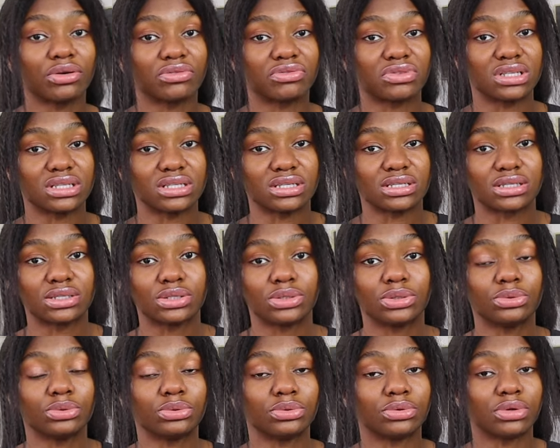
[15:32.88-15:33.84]
of this,
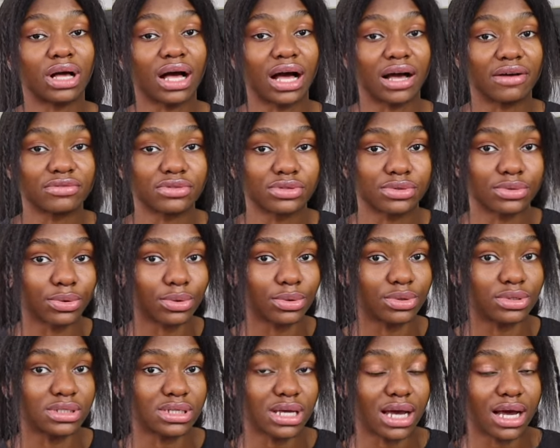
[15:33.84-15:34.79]
you have to
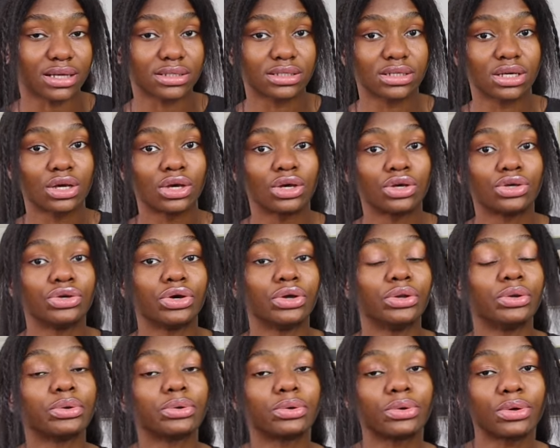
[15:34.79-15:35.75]
contact your
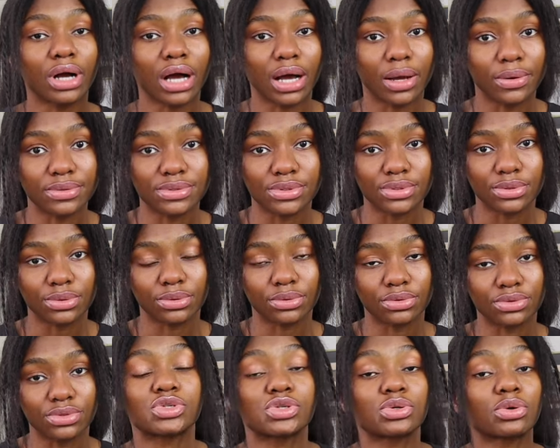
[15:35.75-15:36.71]
local
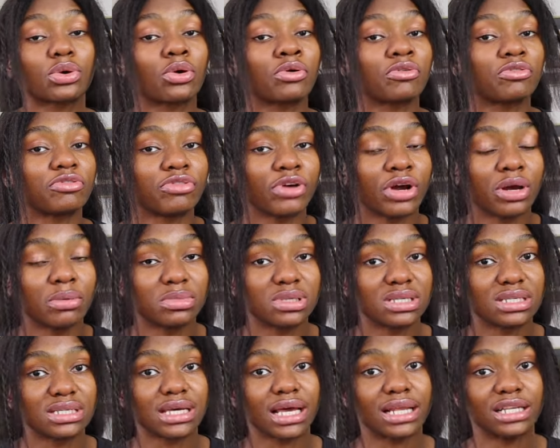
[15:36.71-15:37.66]
council to confirm
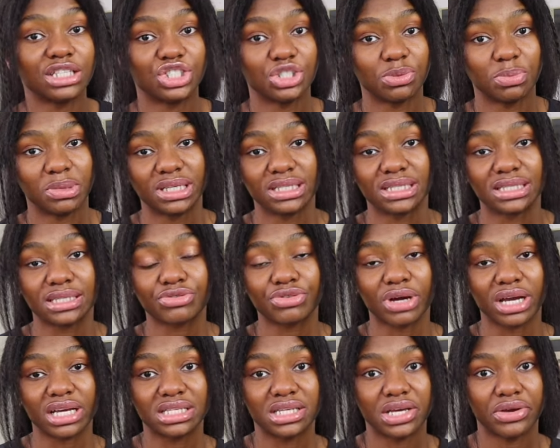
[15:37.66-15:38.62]
this eligibility
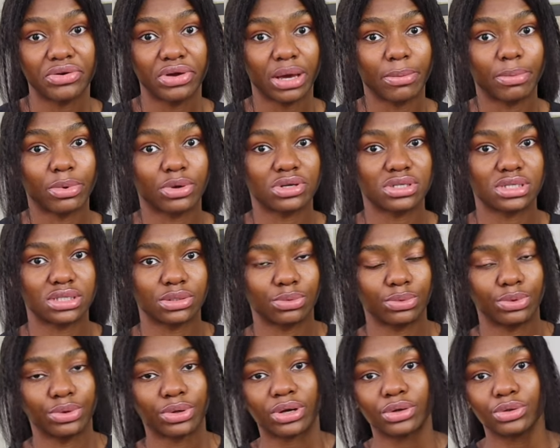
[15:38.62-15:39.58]
criteria, because they will
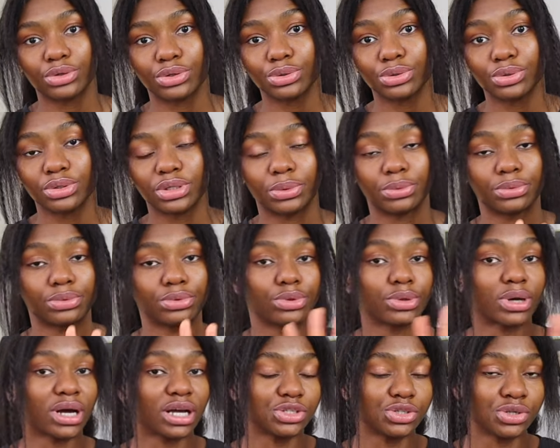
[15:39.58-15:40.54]
look, they will
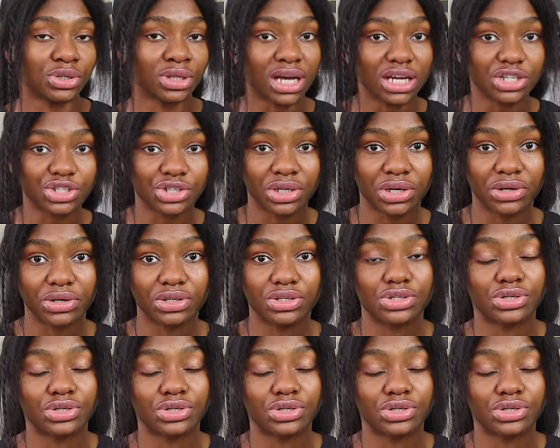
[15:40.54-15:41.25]
look at your national